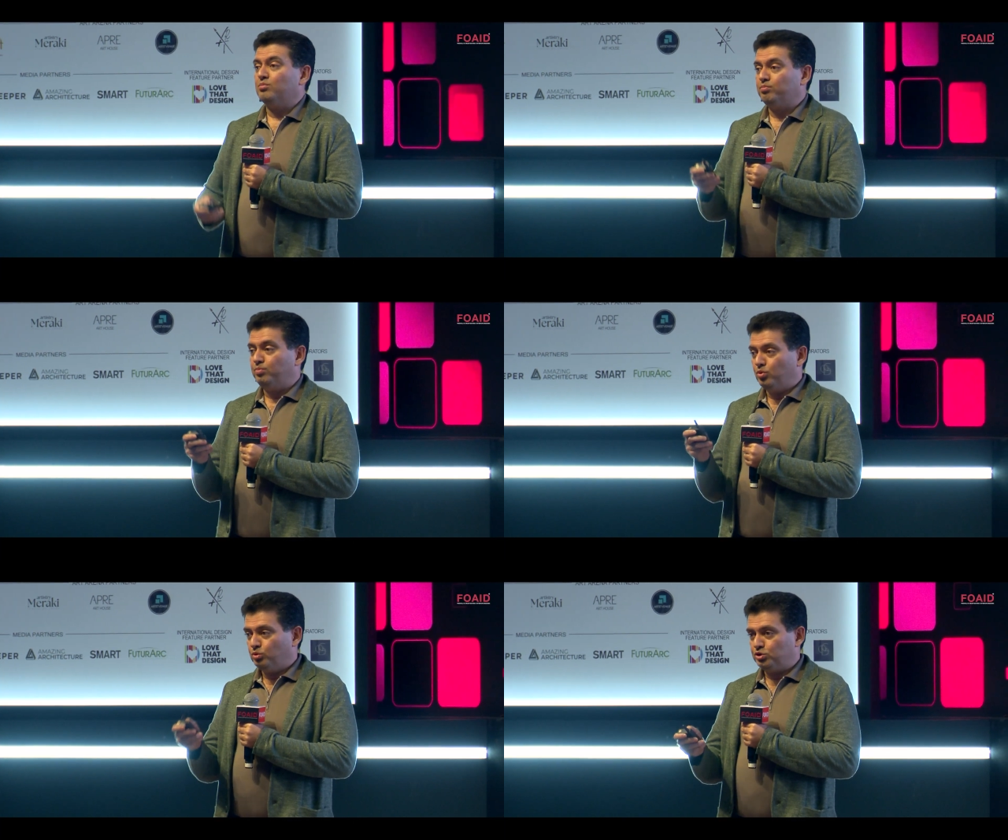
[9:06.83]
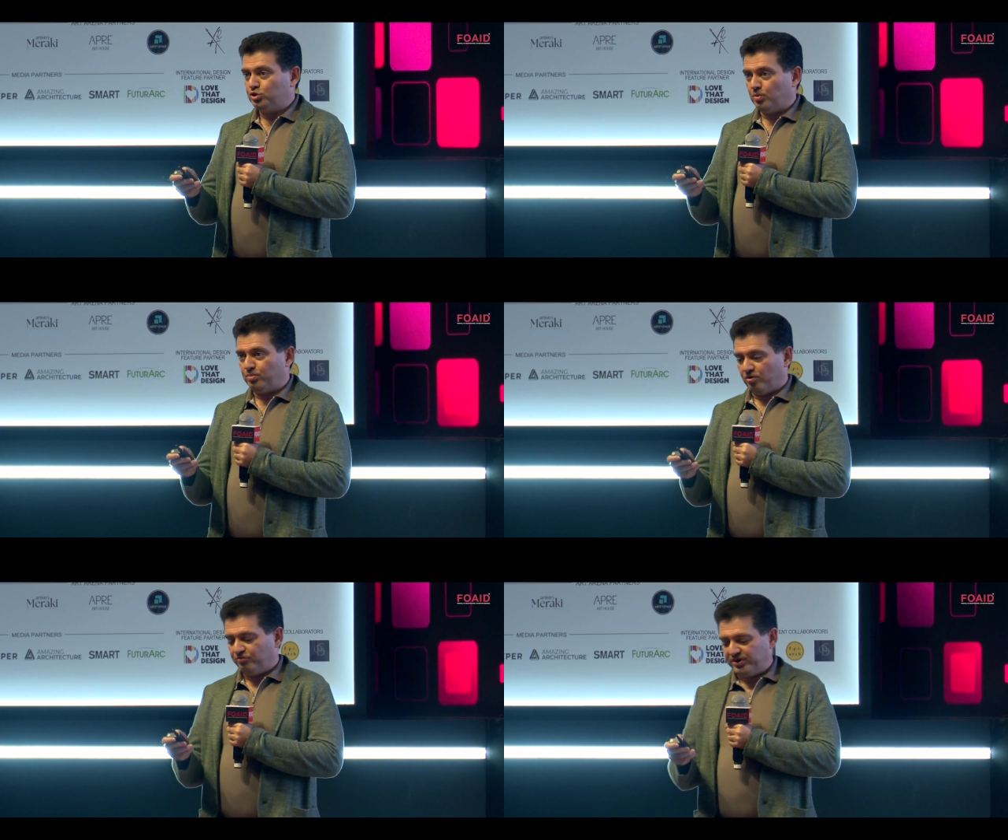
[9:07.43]
boost your
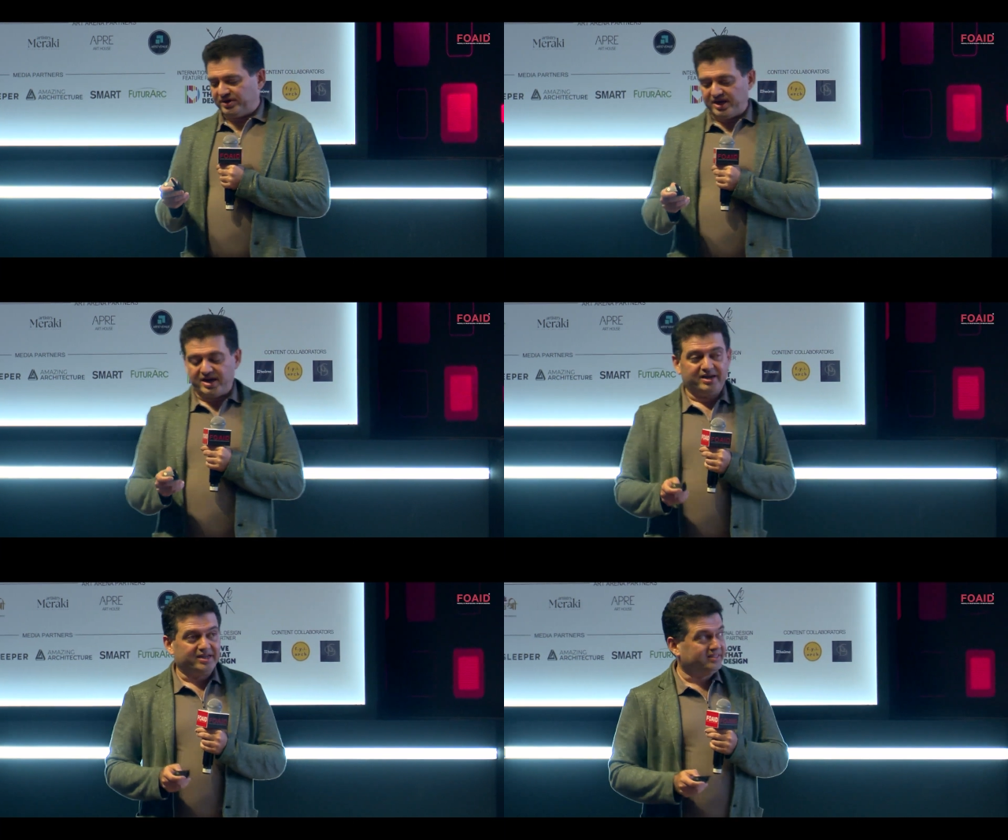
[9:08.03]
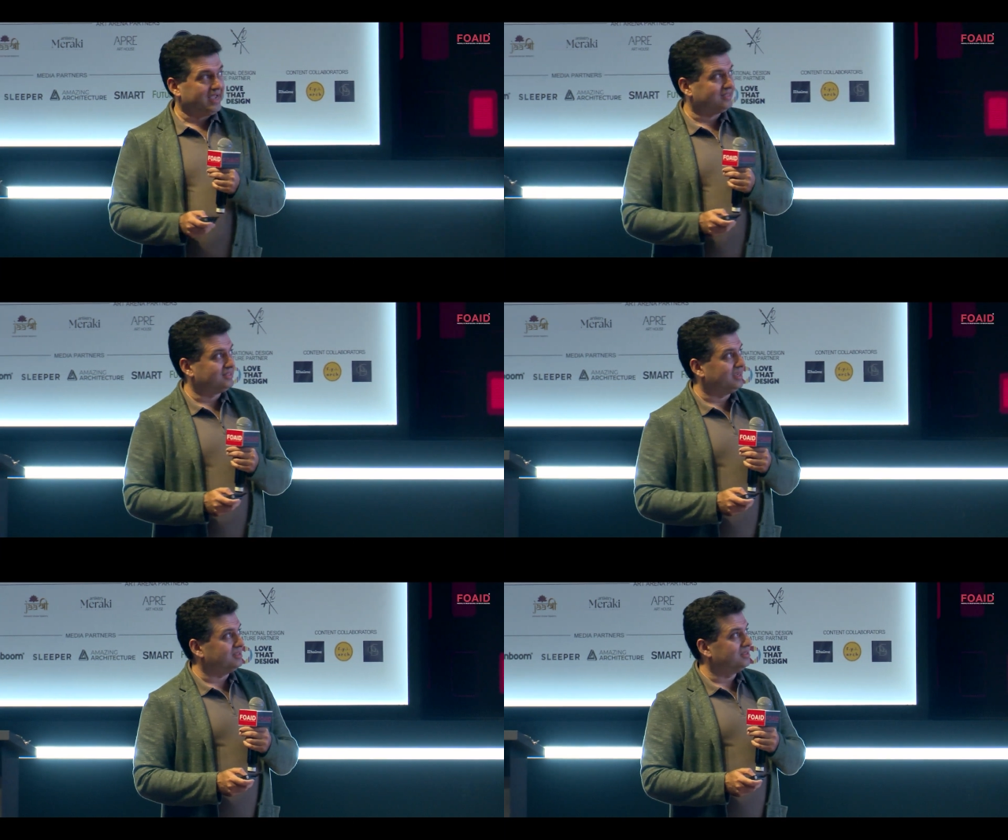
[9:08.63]
profit in that
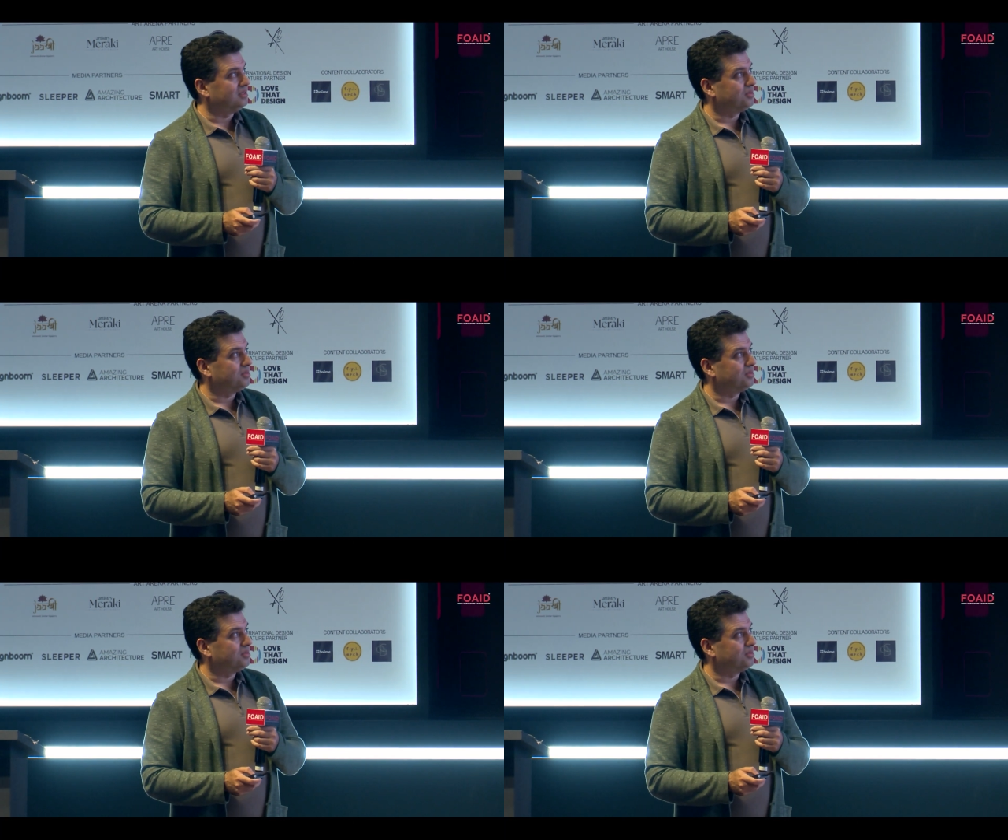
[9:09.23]
sense?